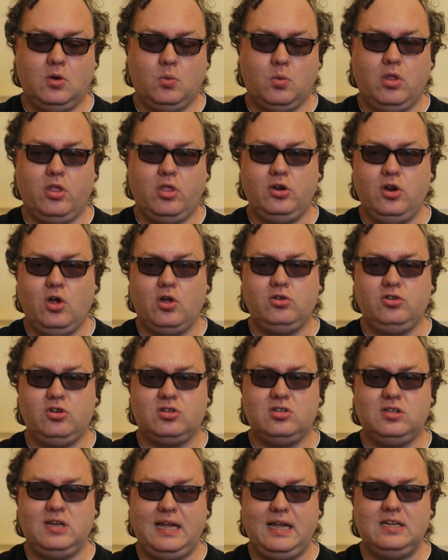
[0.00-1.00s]
Well, they're not
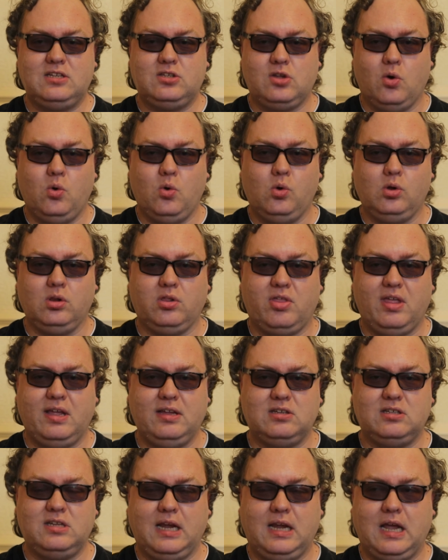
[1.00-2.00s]
just links to hold
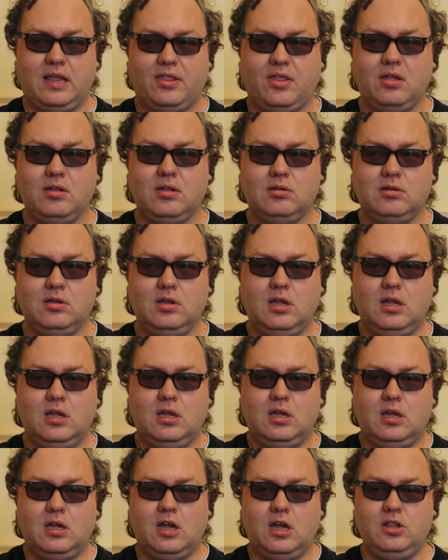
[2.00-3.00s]
things together.
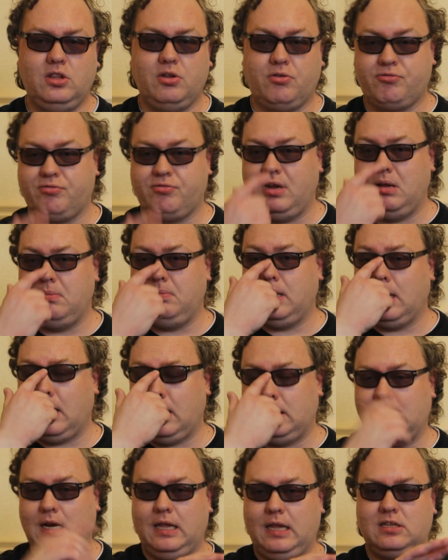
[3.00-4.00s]
And the frame
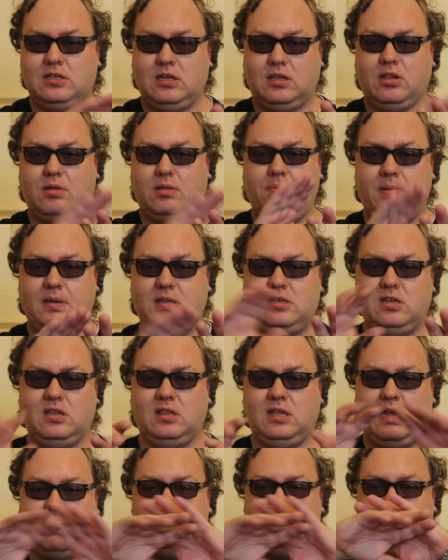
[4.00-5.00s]
behind you, the bits are
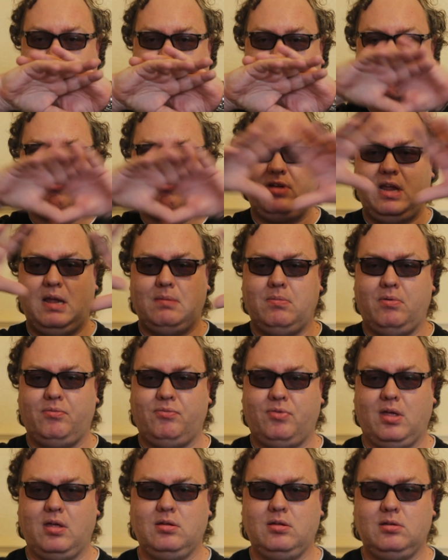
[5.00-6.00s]
there and the frame
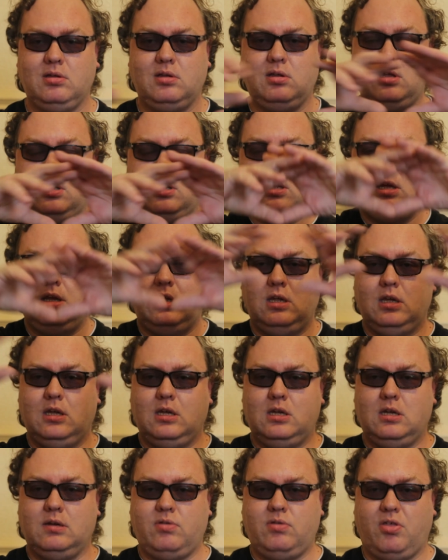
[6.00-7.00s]
of the
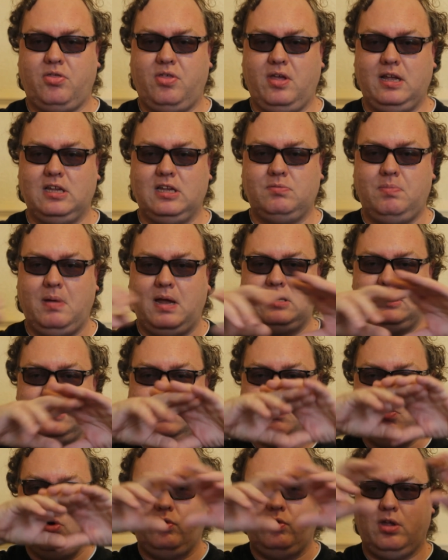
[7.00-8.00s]
of the thing is basically
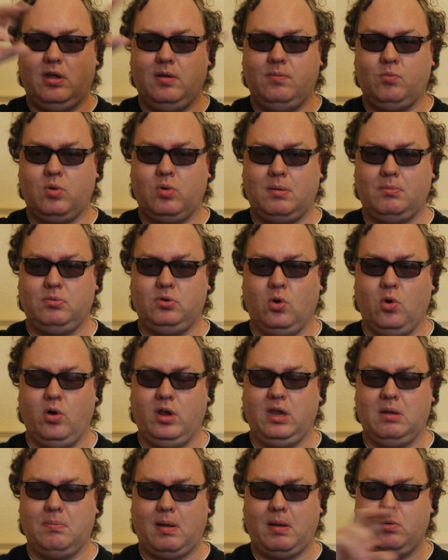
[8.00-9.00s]
what the what I'm
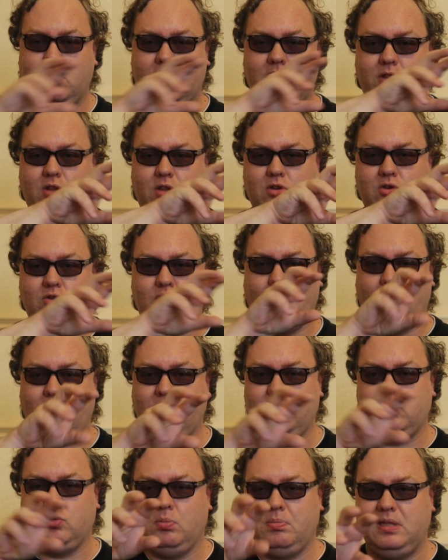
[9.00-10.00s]
talking about and the
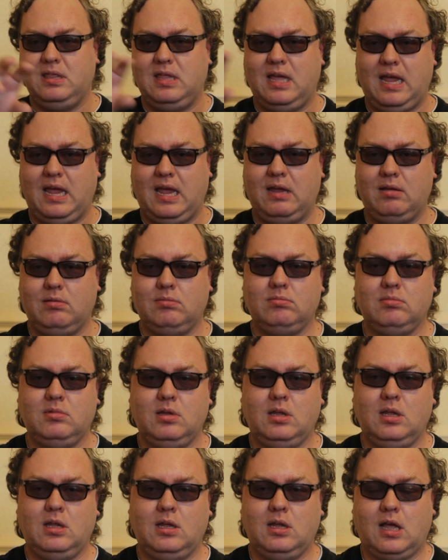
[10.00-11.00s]
stories will be there.
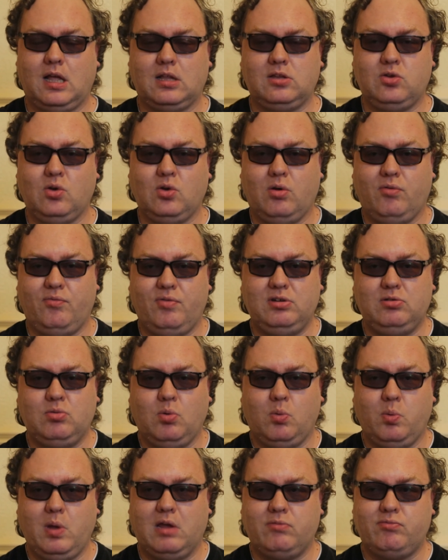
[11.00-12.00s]
That sort of
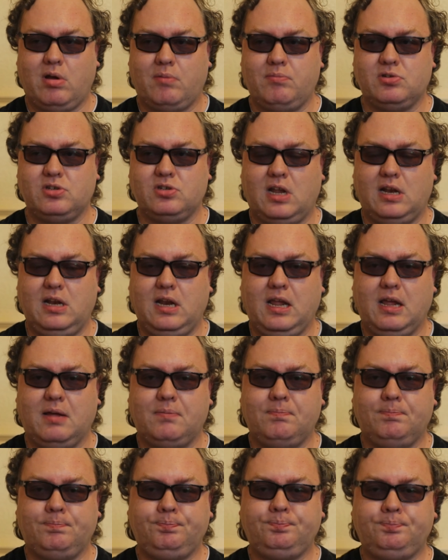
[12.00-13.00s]
visual way of representing it.